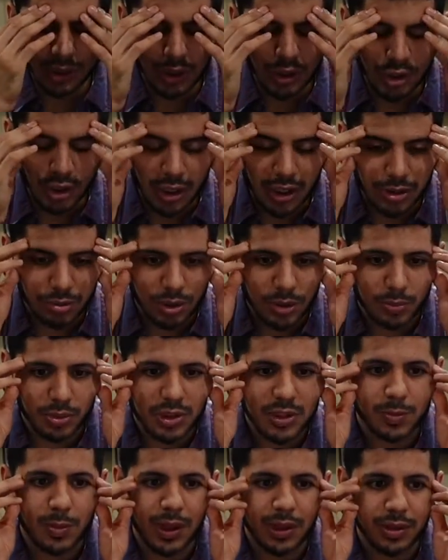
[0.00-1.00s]
changed my
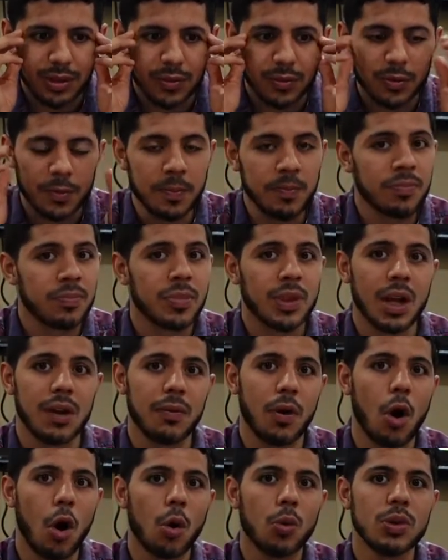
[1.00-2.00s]
perspective. I've
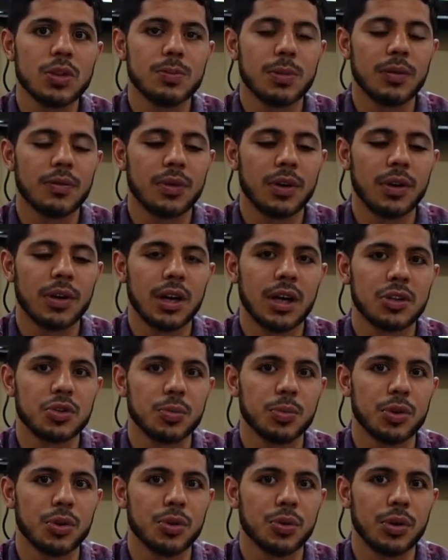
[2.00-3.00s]
always been very
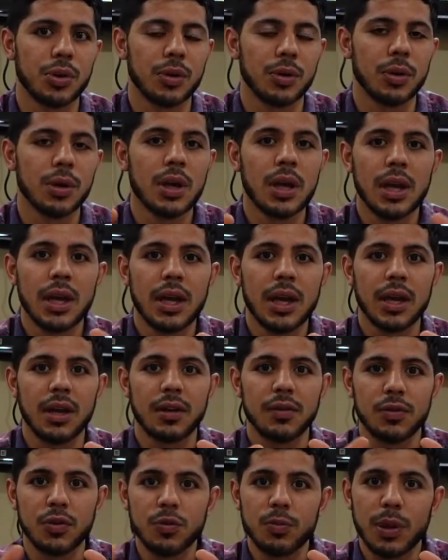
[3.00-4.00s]
entrepreneurial. And
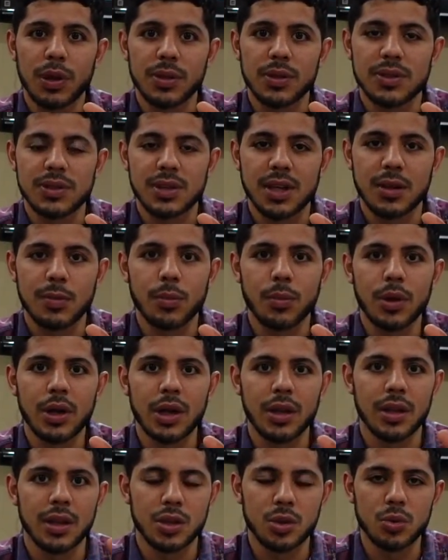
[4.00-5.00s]
if you've been the same way,
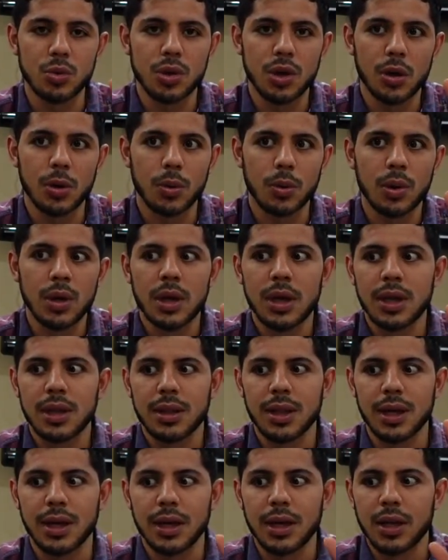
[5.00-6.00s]
then you know
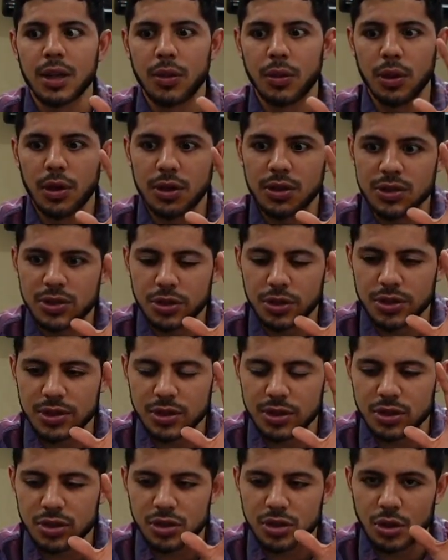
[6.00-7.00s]
that there's just
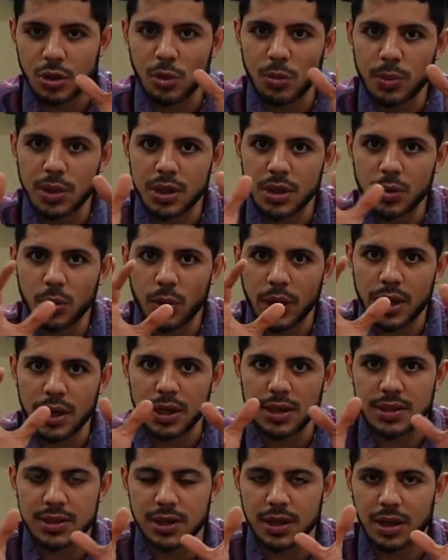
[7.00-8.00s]
so many
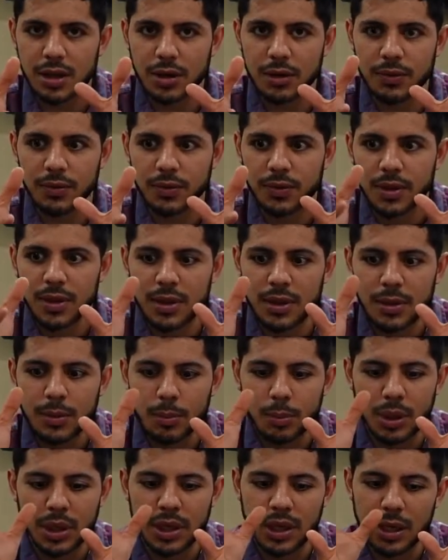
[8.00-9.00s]
ways of
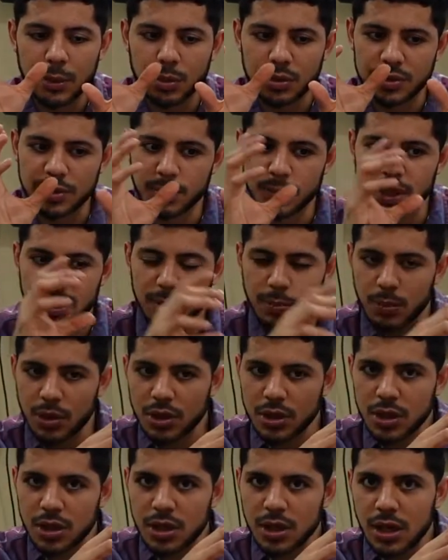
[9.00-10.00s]
being able to make
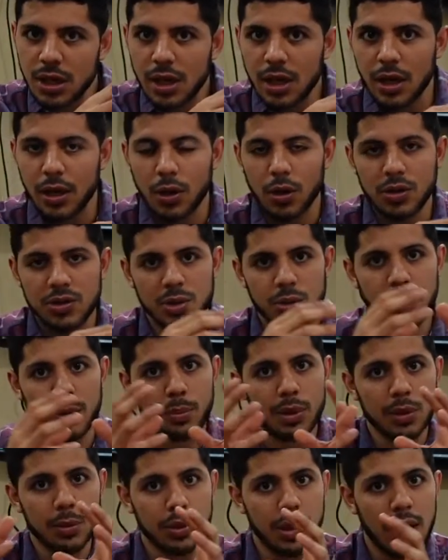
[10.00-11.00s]
money, and also to be
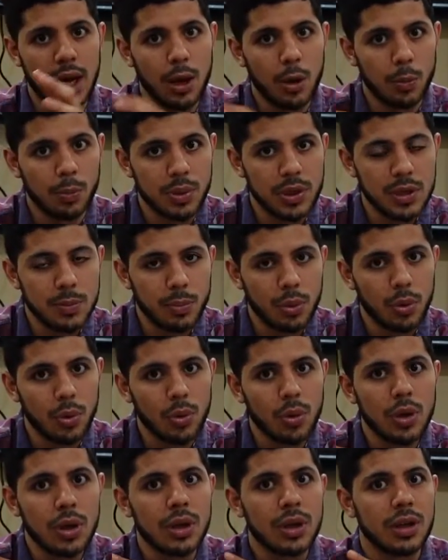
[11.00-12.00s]
able to help
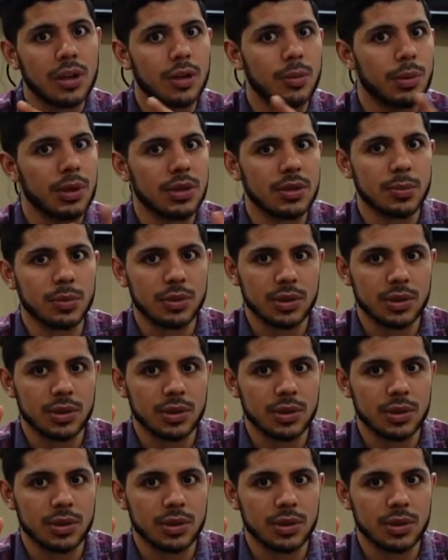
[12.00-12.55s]
people, and to be able